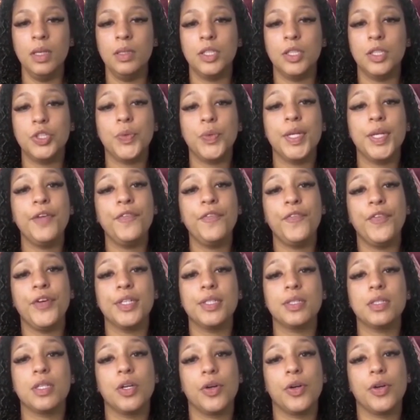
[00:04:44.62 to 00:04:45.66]
The
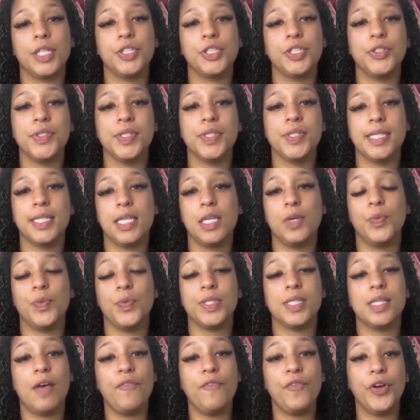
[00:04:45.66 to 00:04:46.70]
21st congressional seat
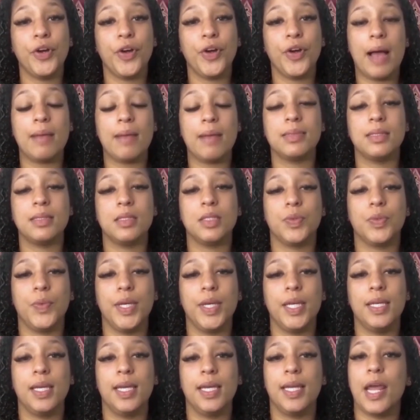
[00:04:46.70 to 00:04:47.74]
was up for grabs this
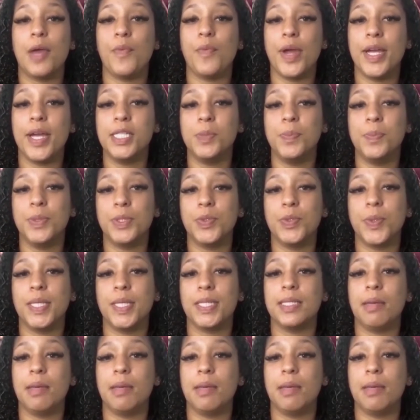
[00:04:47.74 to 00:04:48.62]
week in a race between